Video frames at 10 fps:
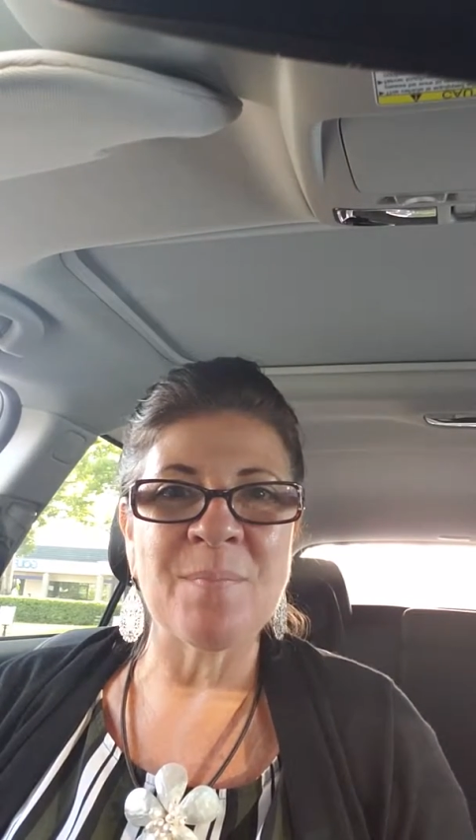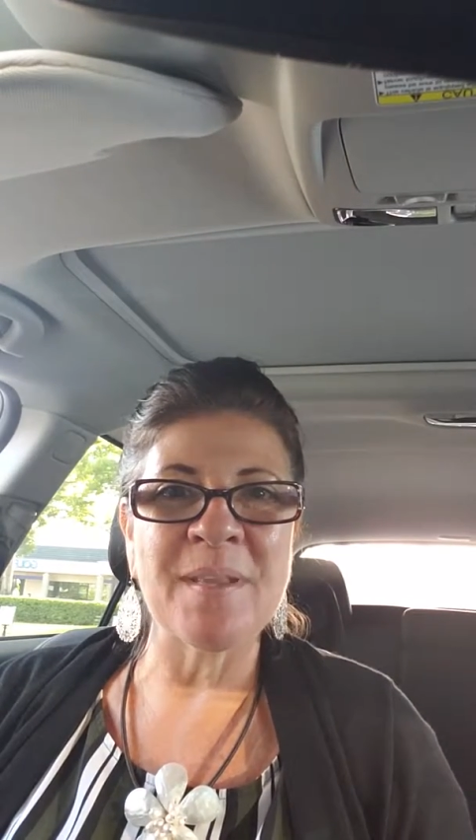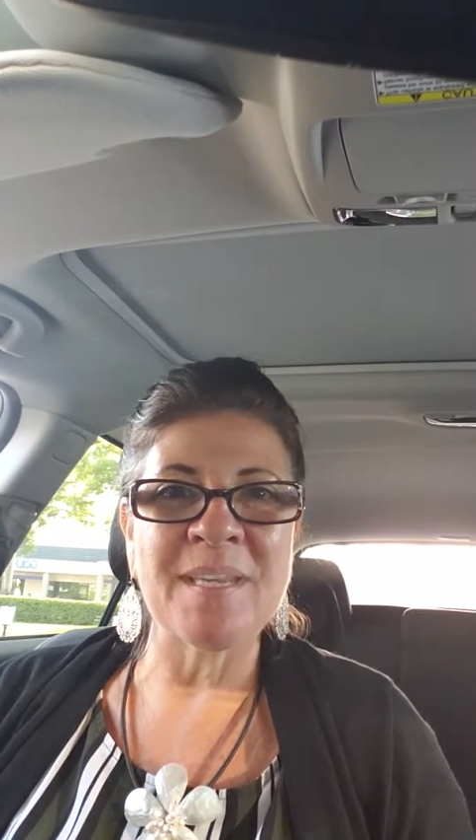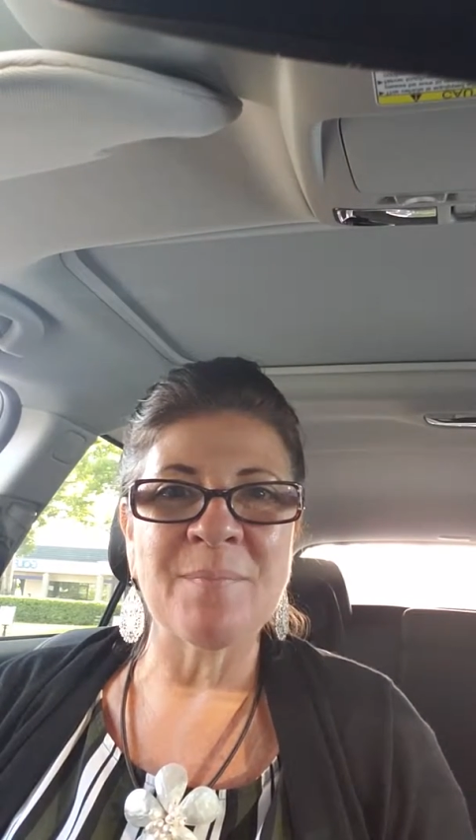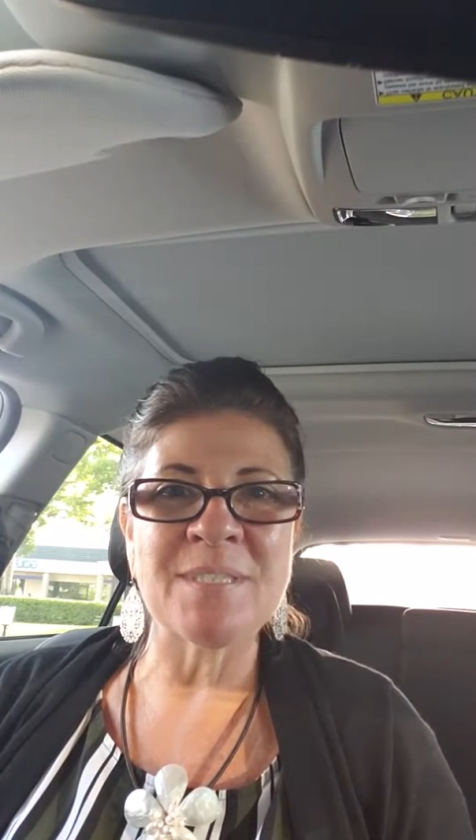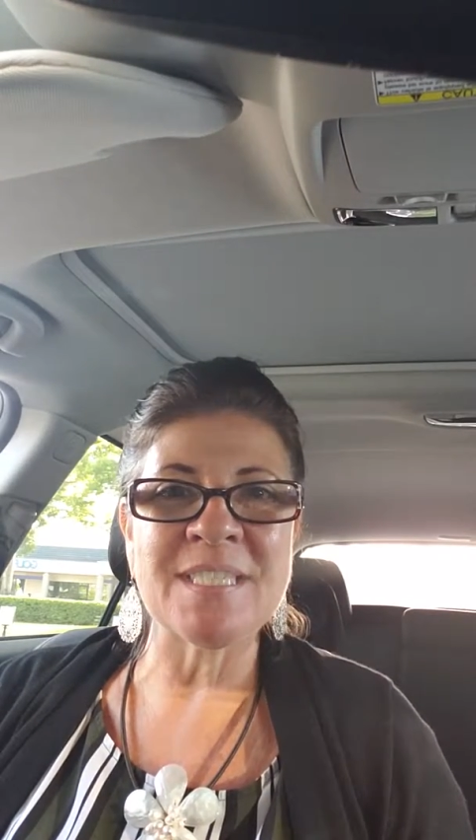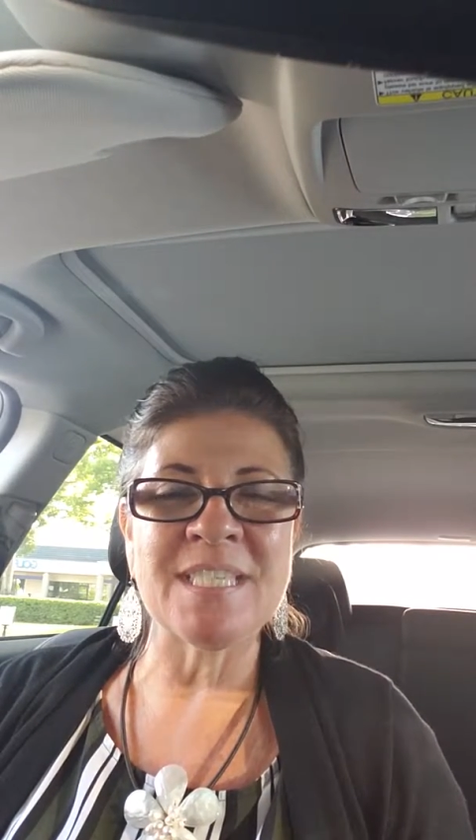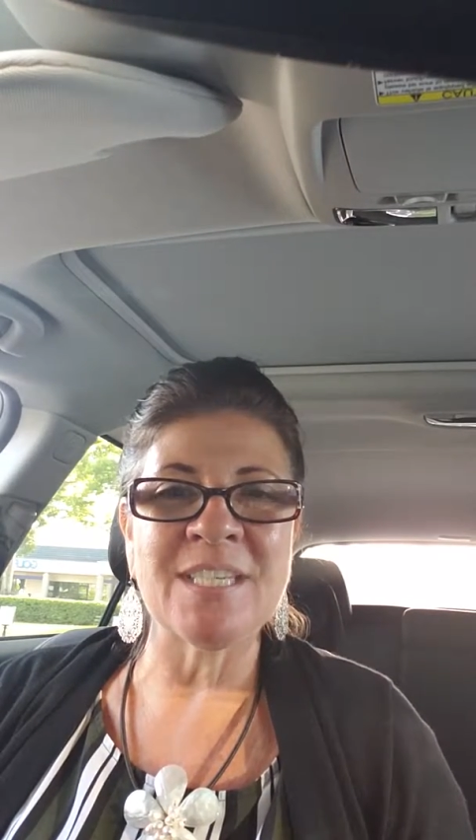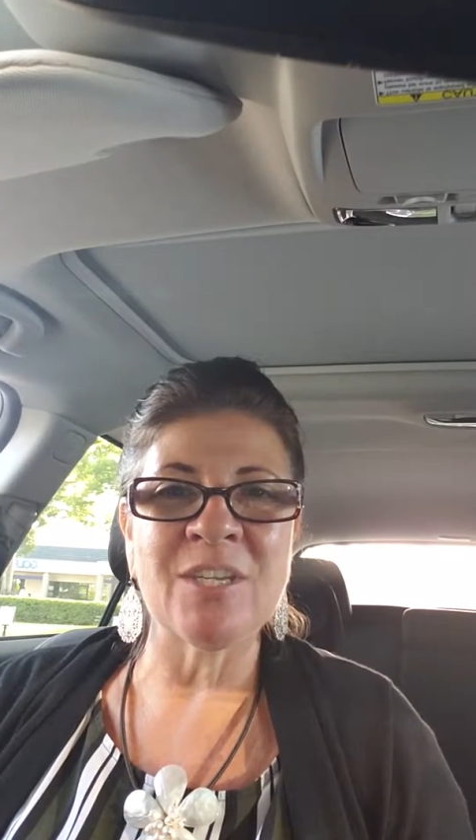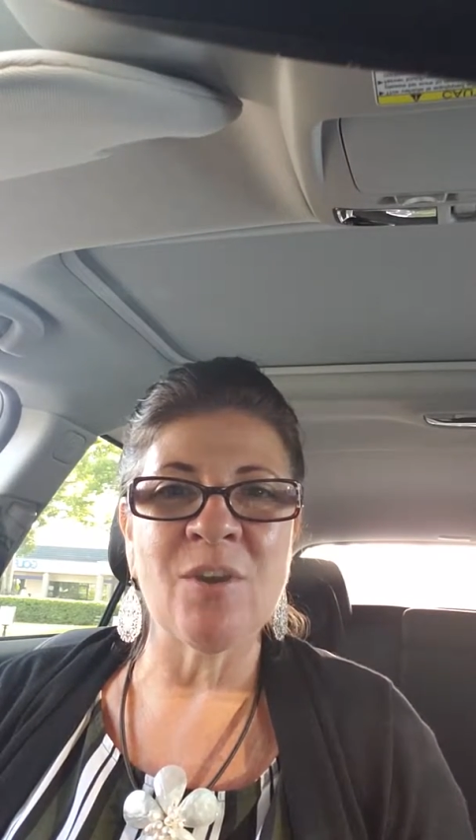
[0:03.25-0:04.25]
My name is
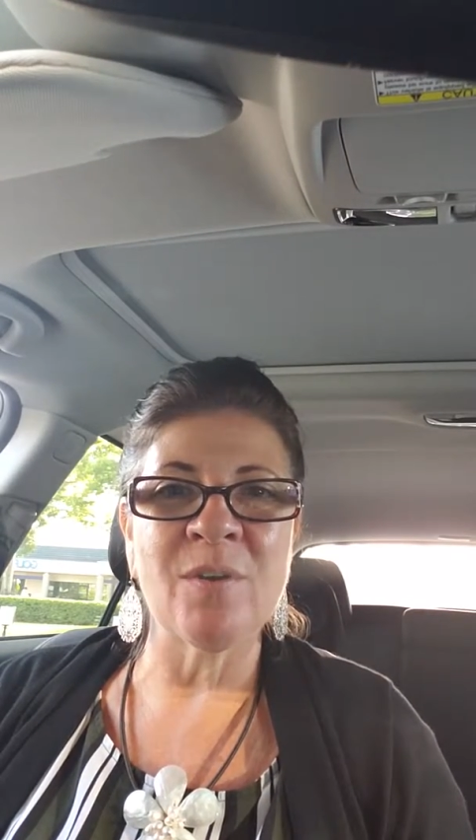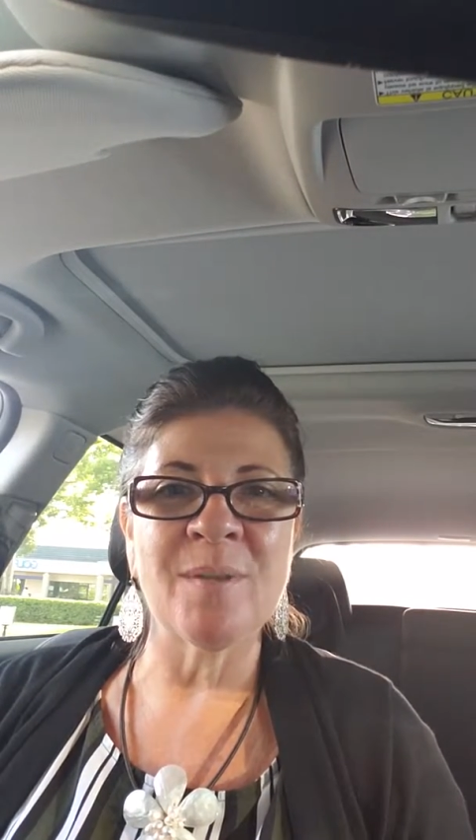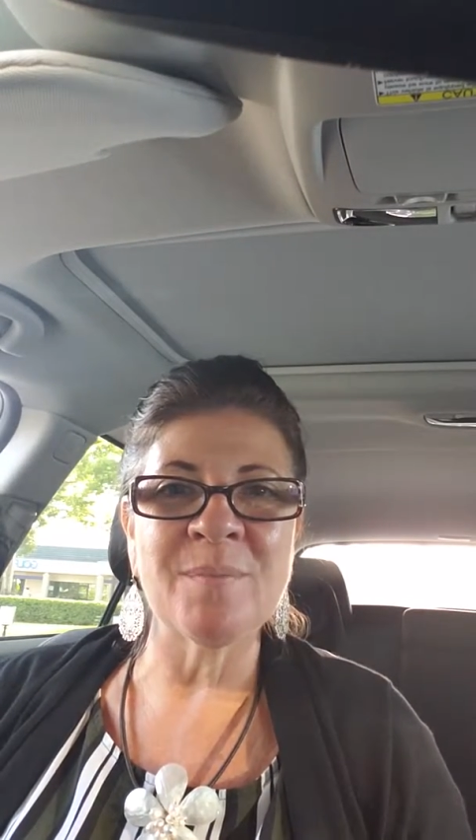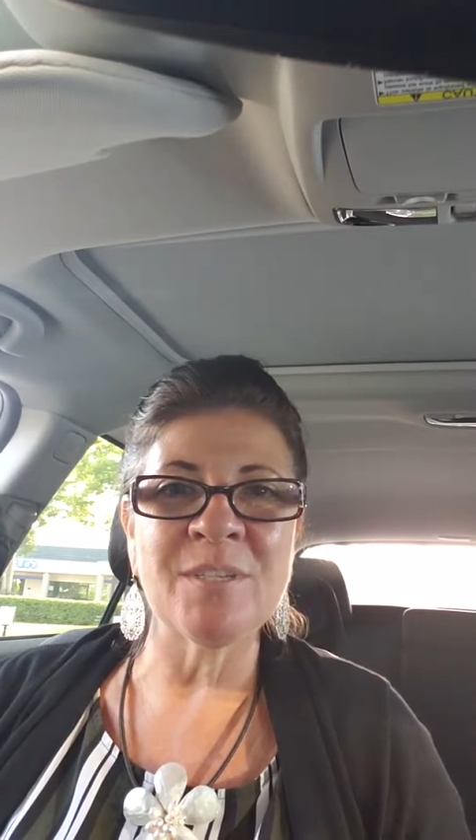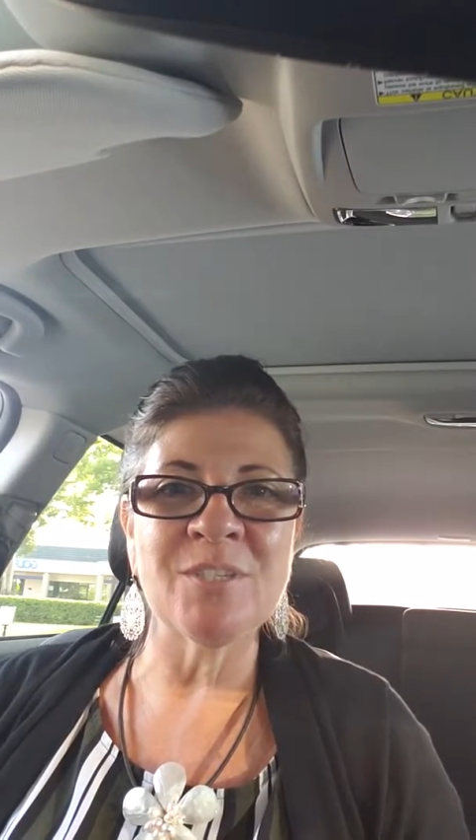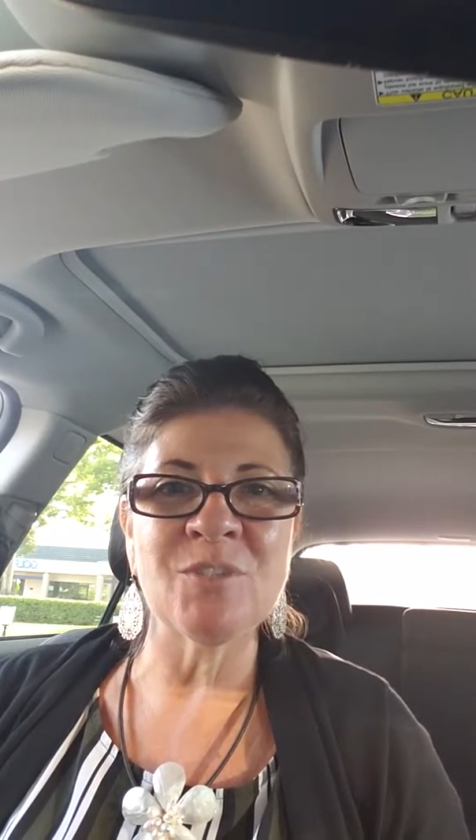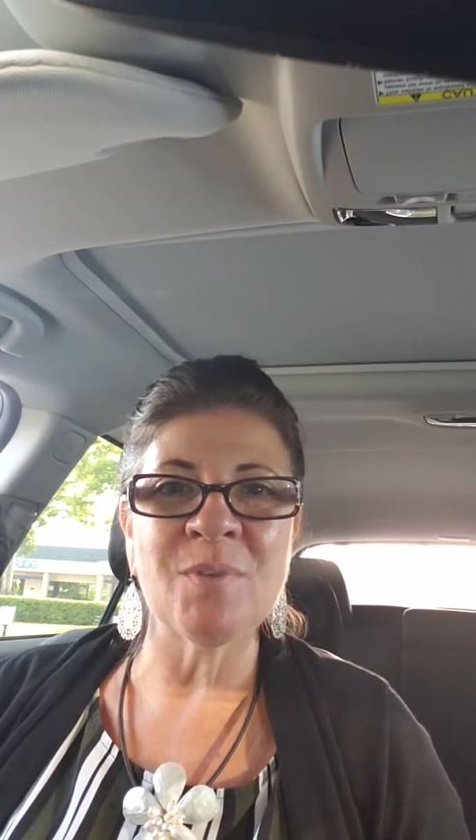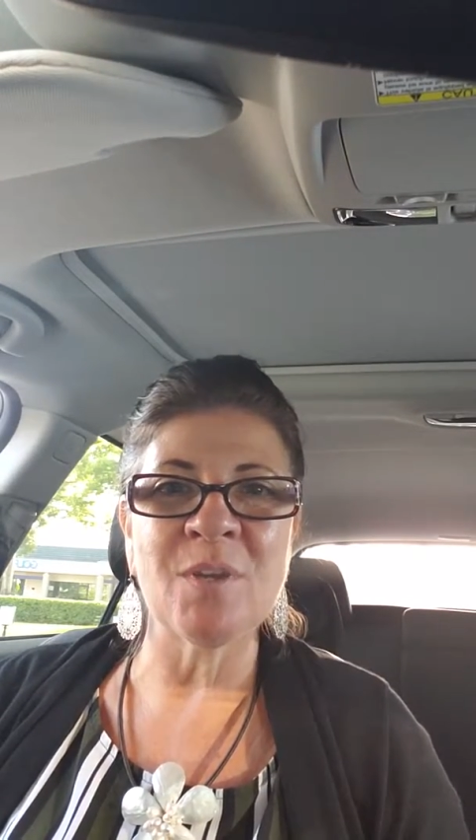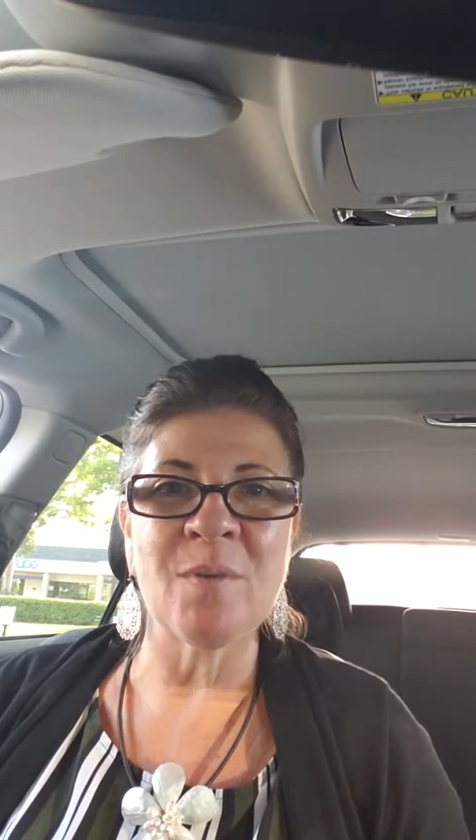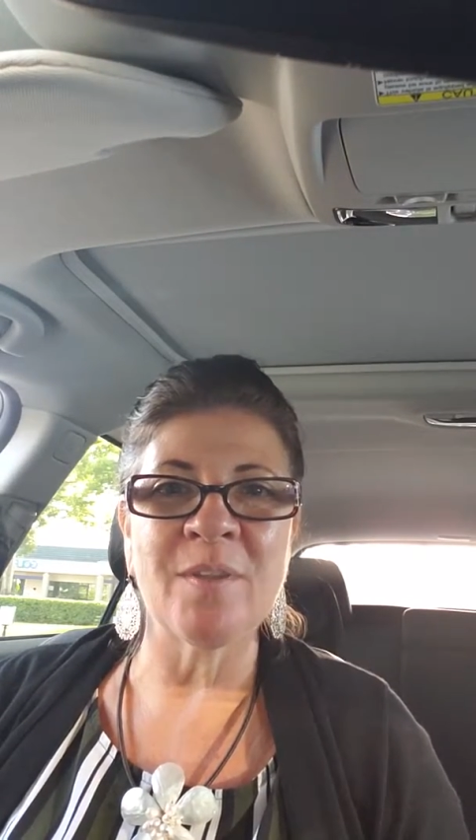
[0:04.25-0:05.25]
Tina Cohen. I'm going to
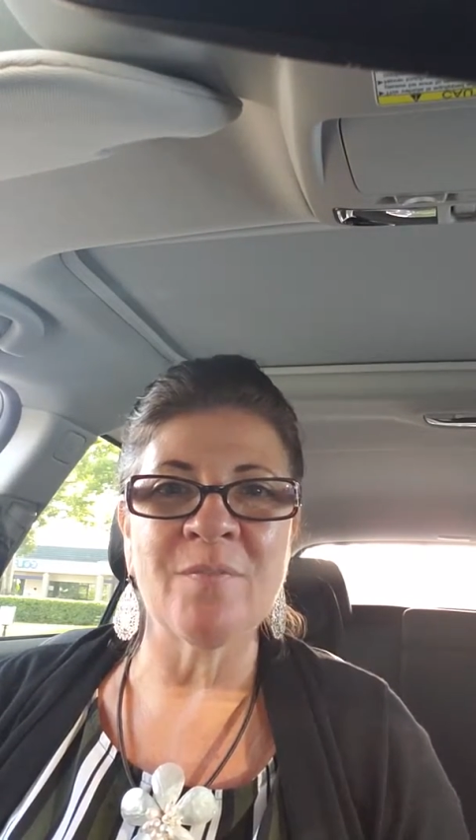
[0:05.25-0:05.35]
do a quick